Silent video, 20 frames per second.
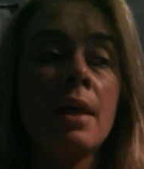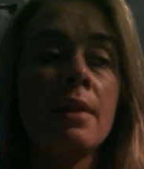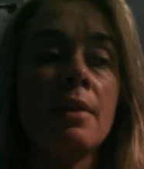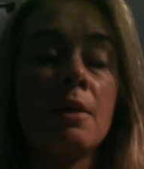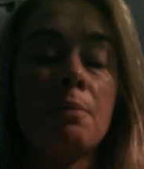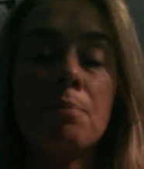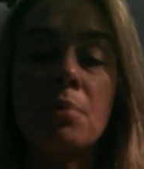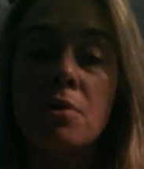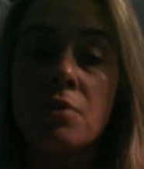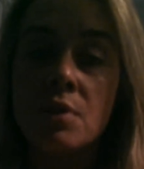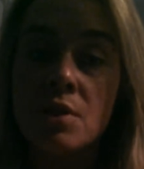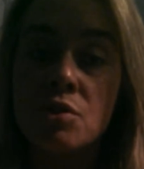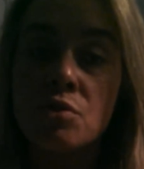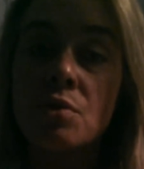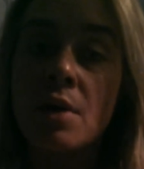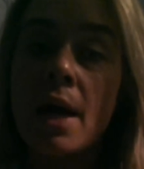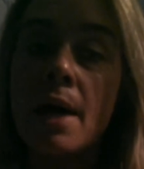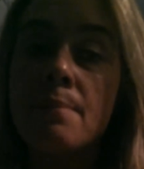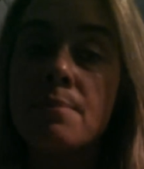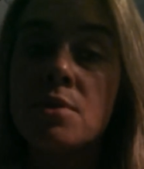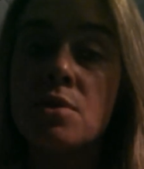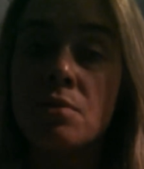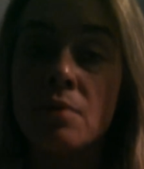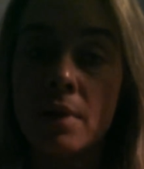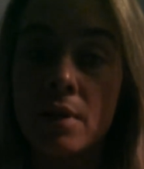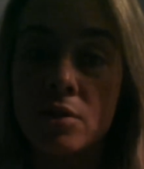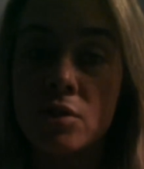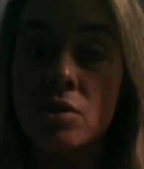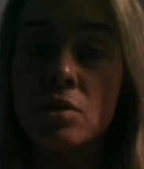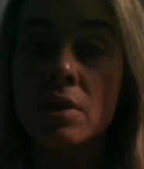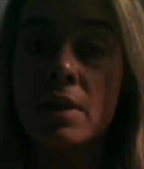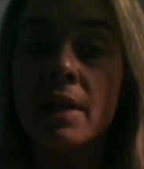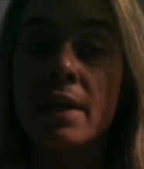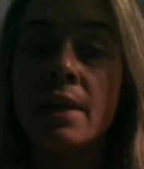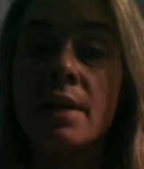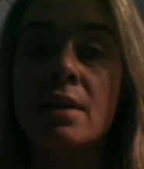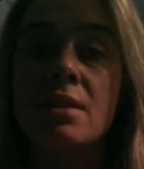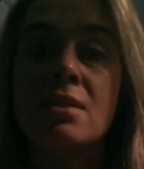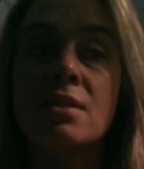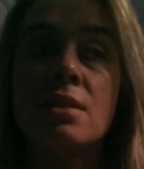They put these wraps around your
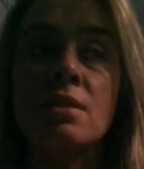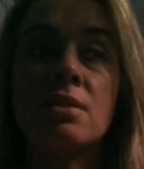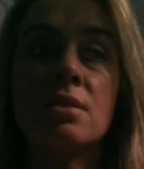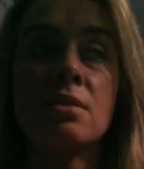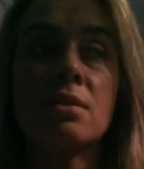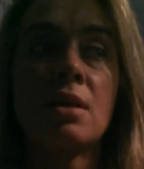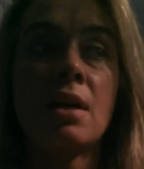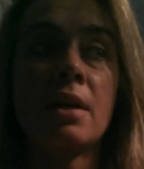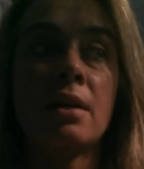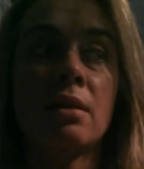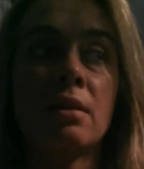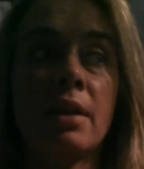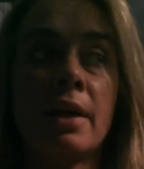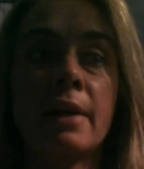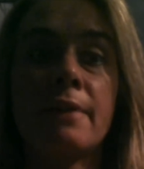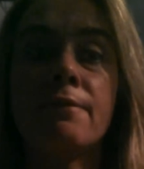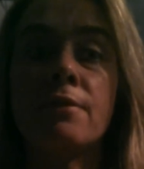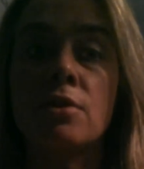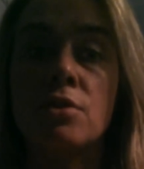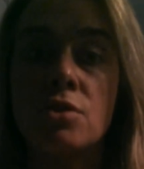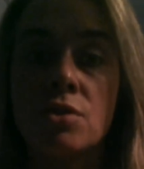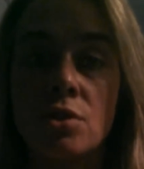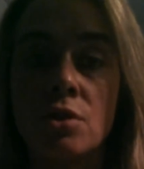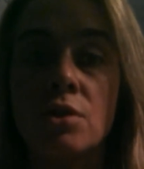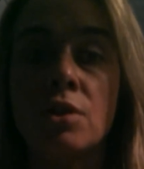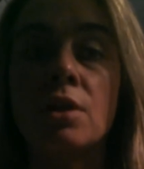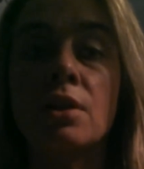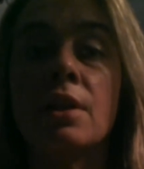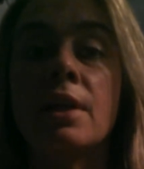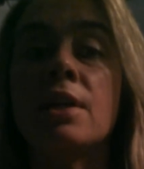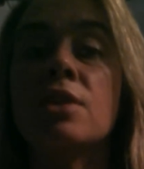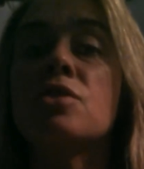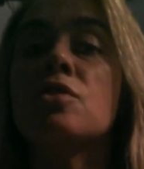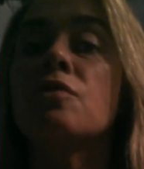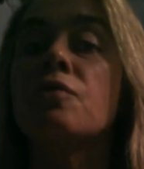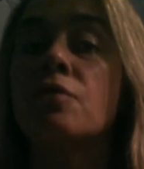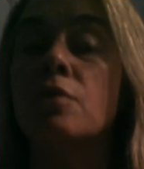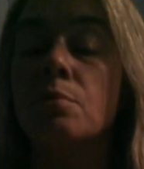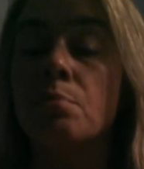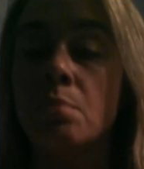legs. It's kind of like for
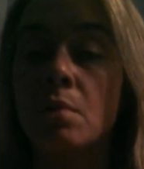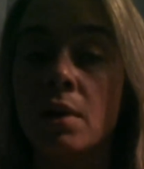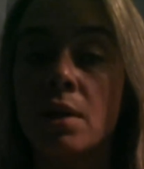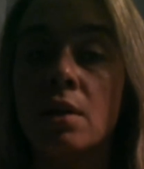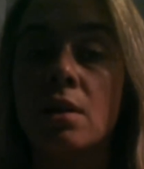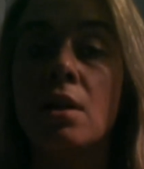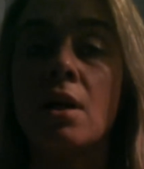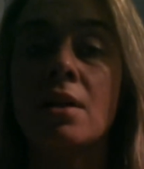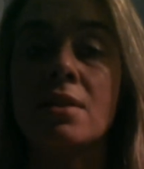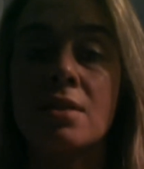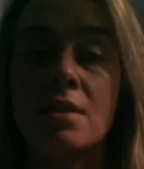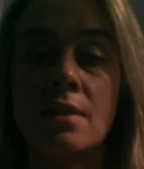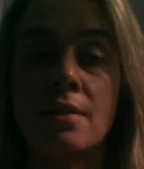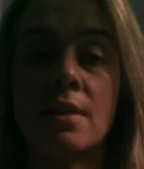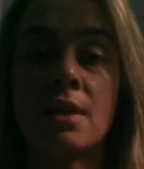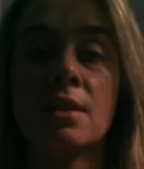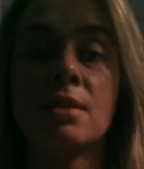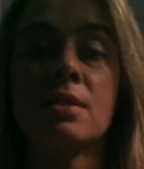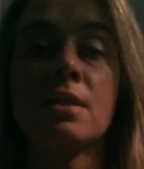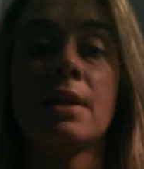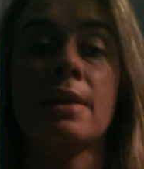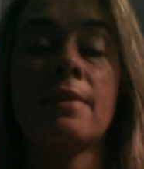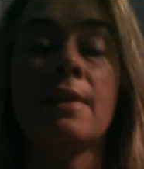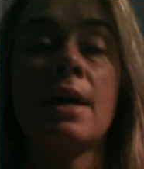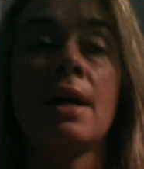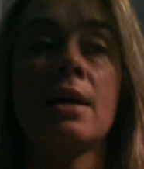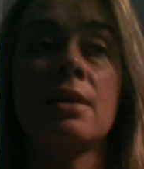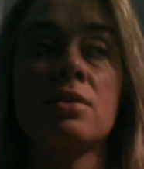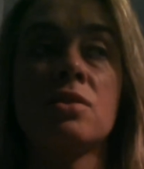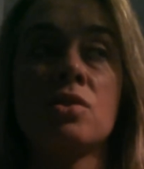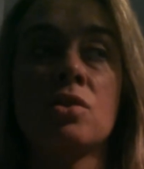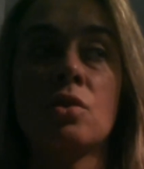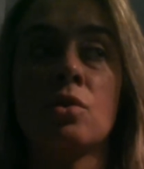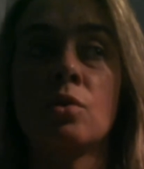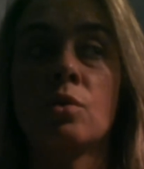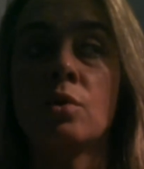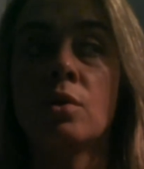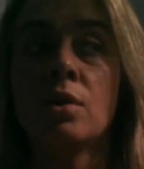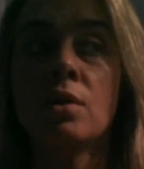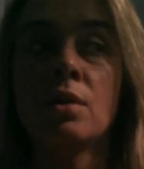circulation, for blood clots and things like that.
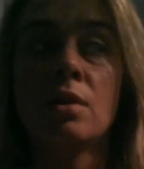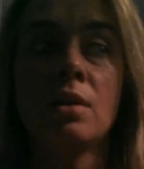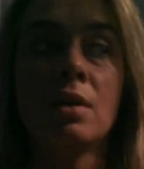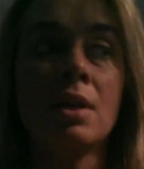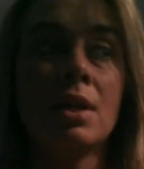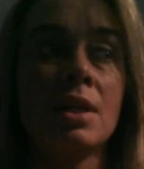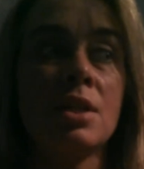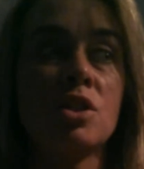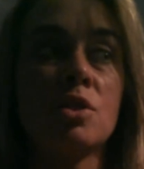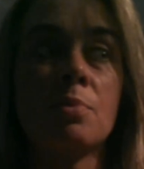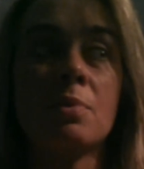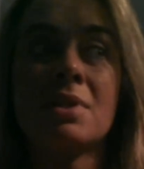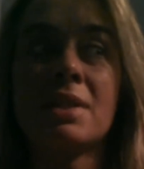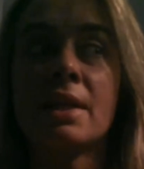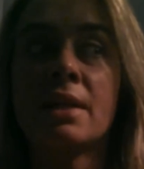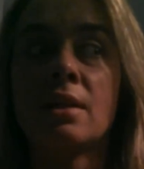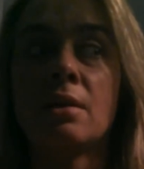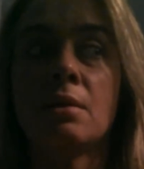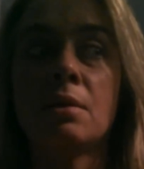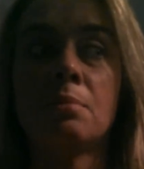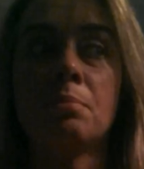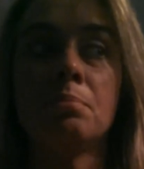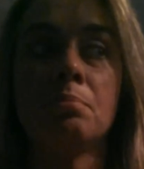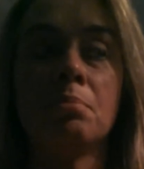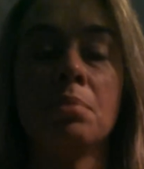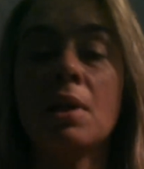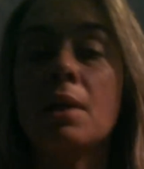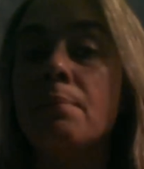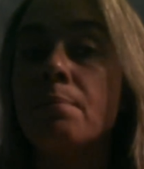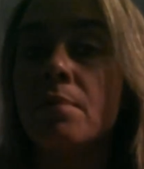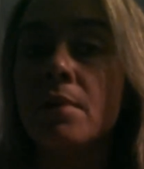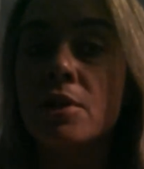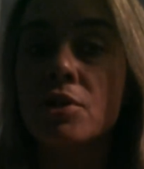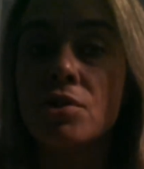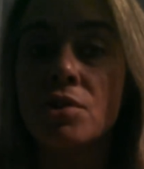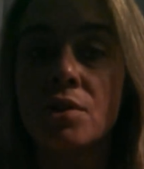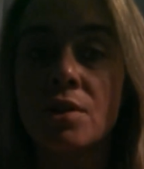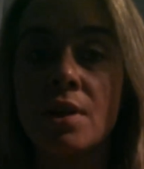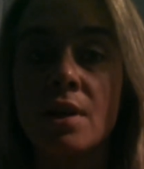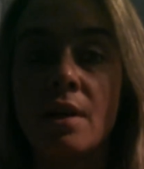So it's almost like a blood
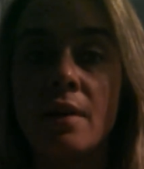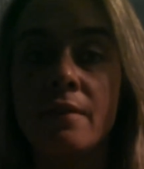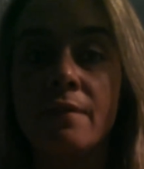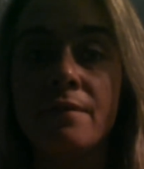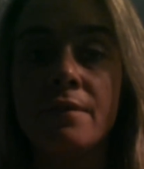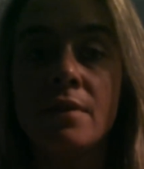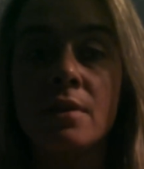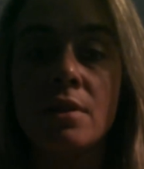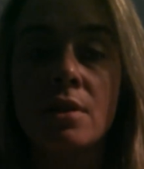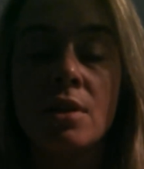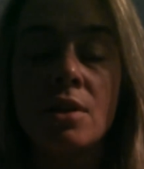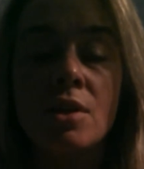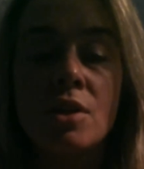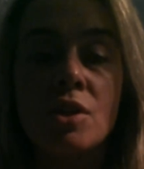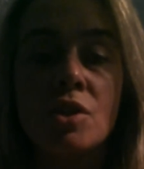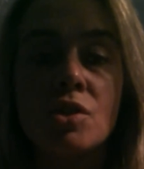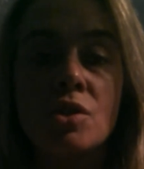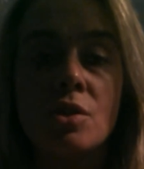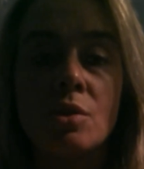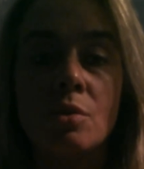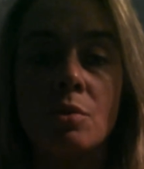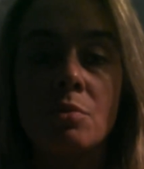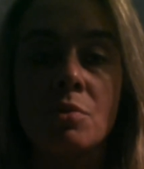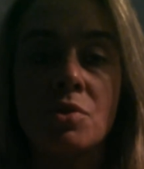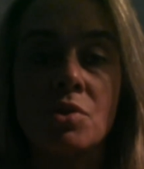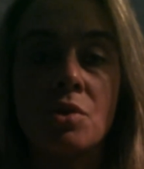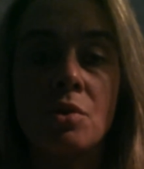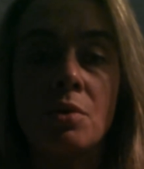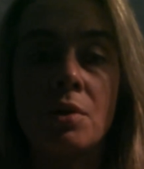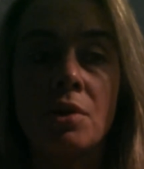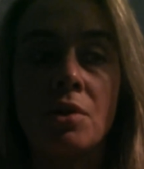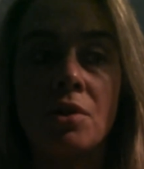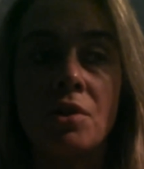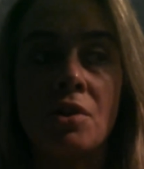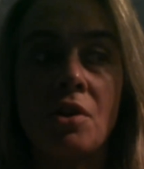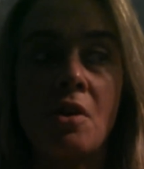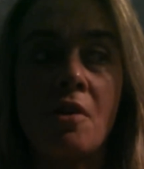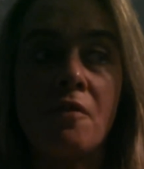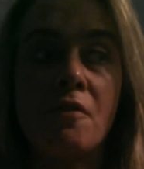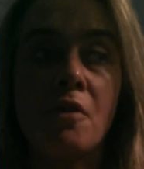pressure cuff. So it was going on
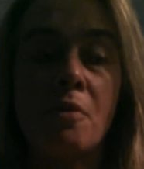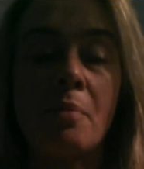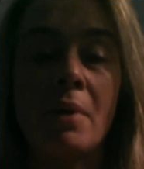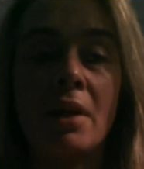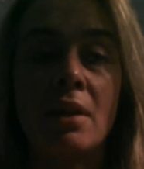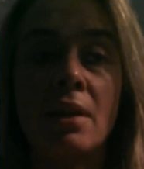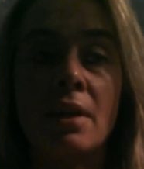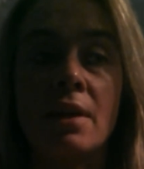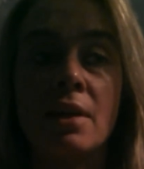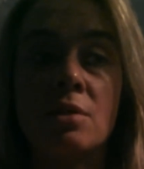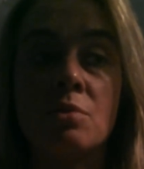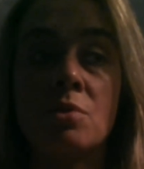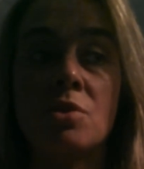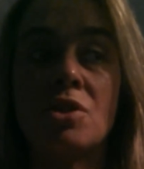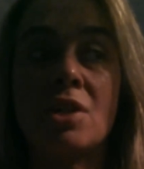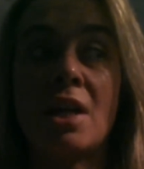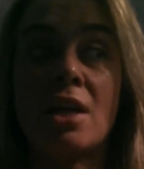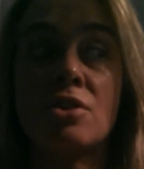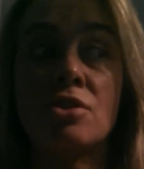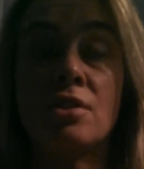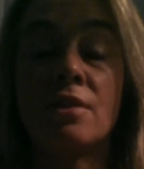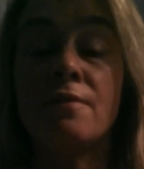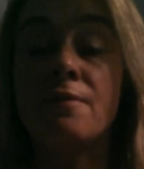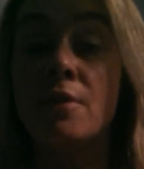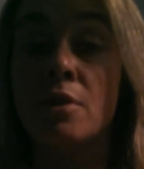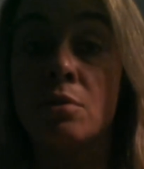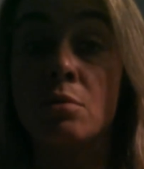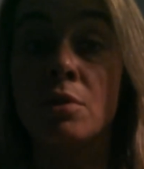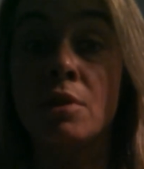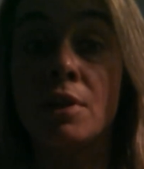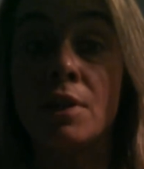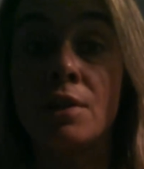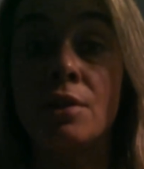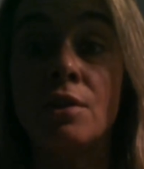and off on my legs, which actually felt really